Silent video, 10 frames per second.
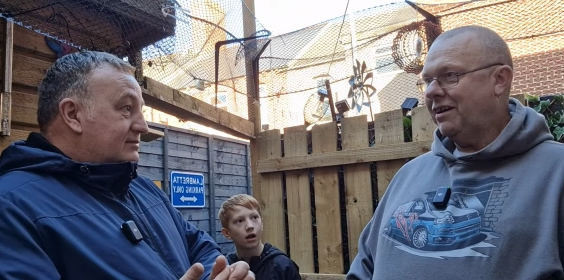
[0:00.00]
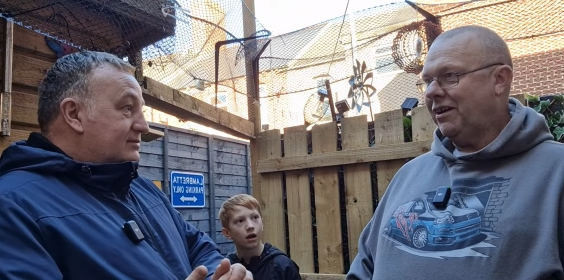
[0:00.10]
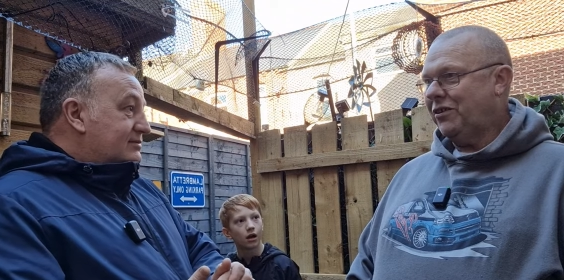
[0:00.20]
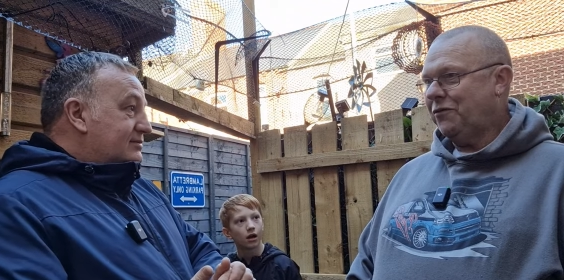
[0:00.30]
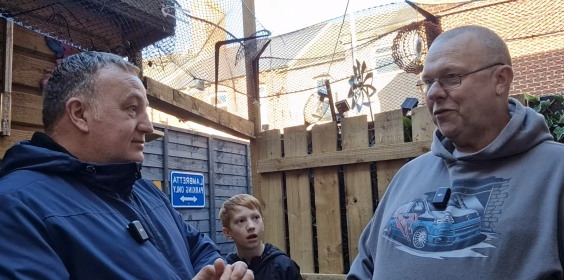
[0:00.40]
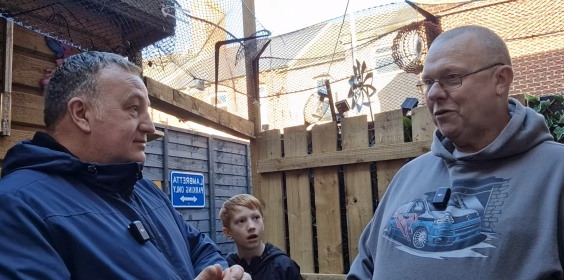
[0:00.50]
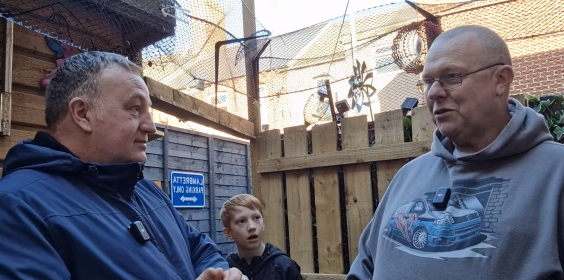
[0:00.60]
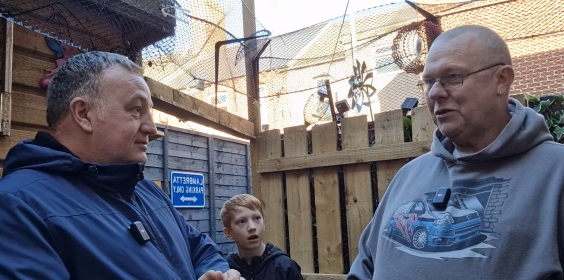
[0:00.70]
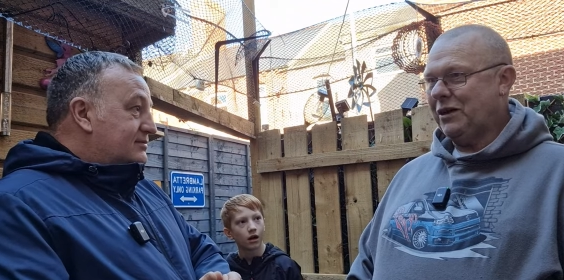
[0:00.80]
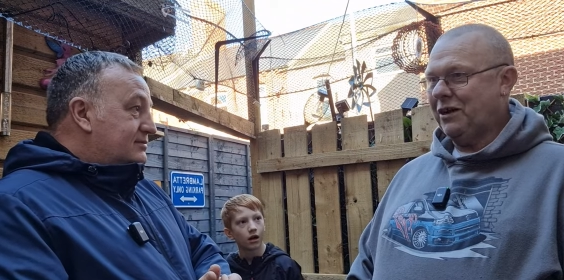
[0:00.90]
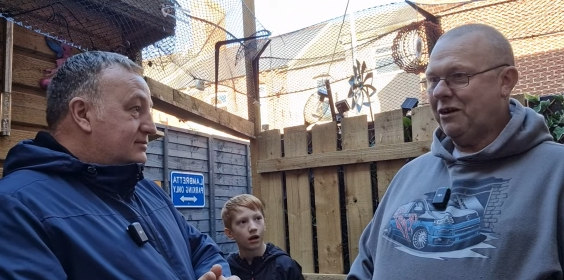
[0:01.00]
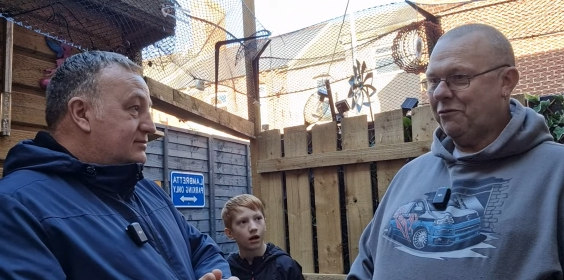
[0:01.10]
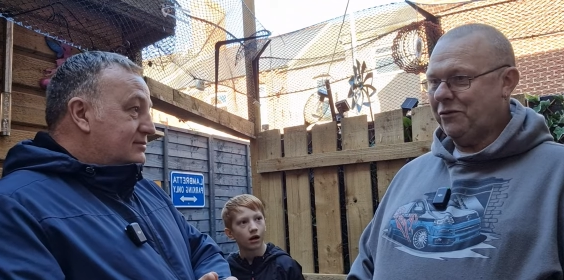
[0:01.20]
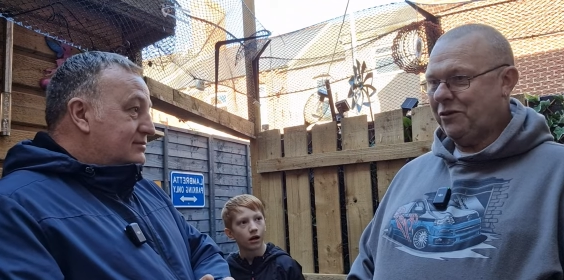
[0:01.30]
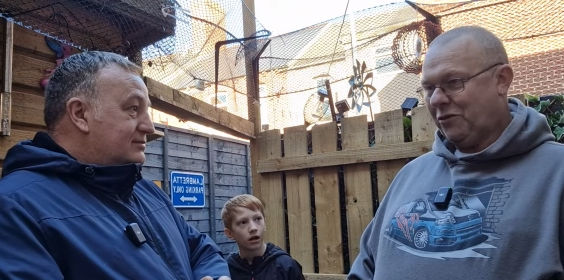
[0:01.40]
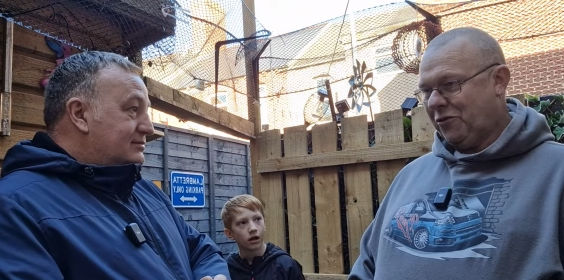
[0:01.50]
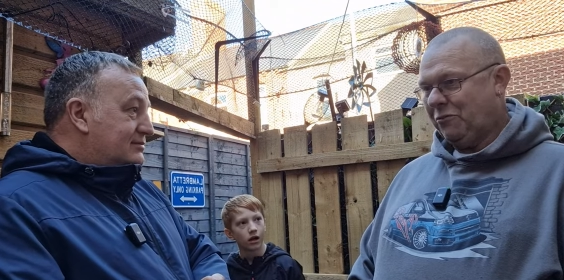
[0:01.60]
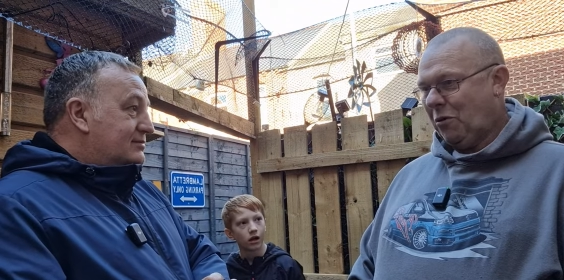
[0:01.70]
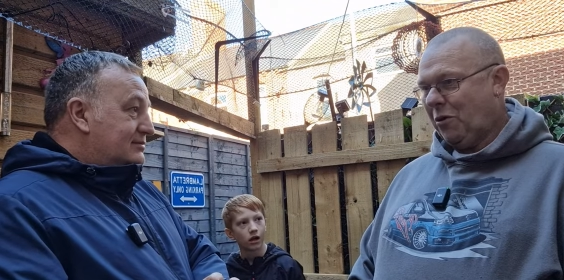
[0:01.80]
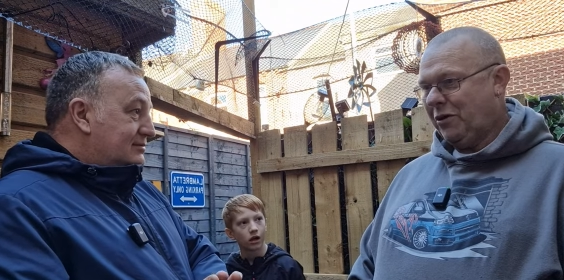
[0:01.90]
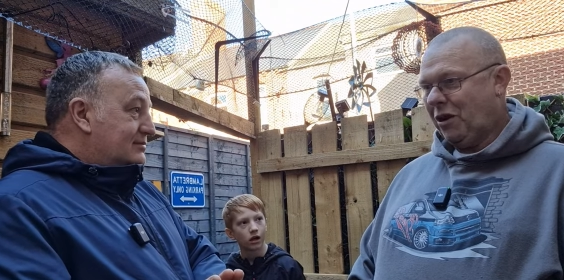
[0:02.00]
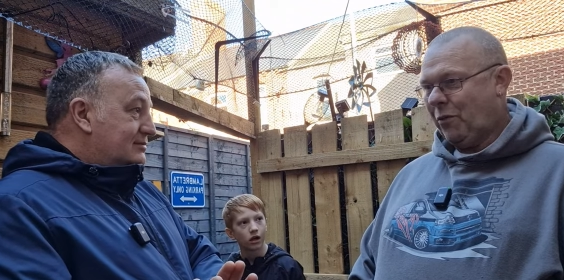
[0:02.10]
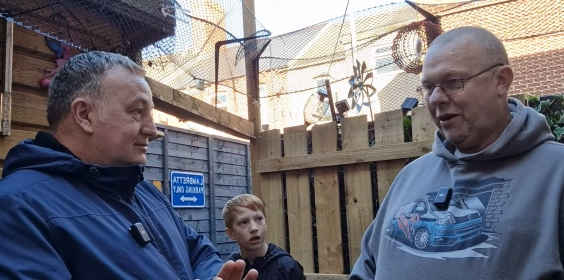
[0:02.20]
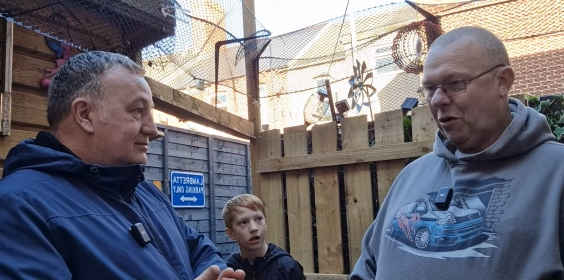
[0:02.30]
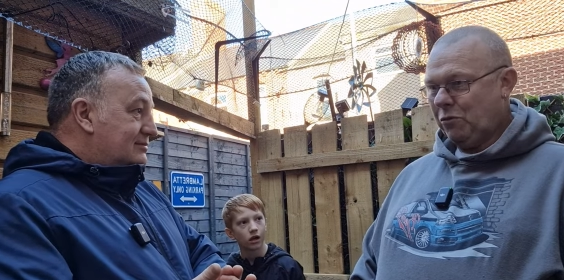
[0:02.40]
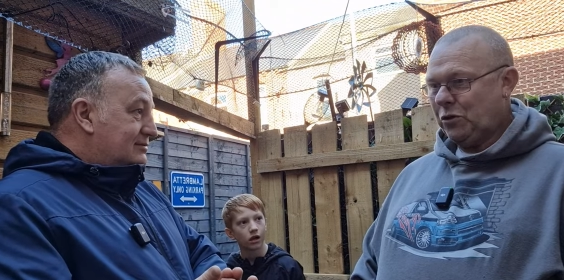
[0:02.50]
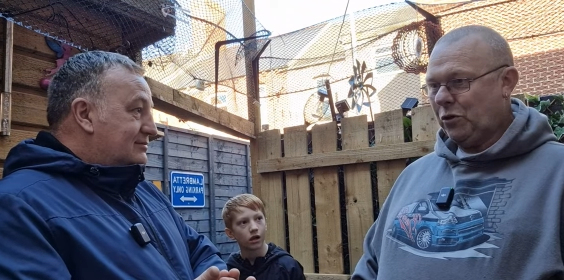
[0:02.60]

Speaker 1: And the first thing after on the morning, I went out and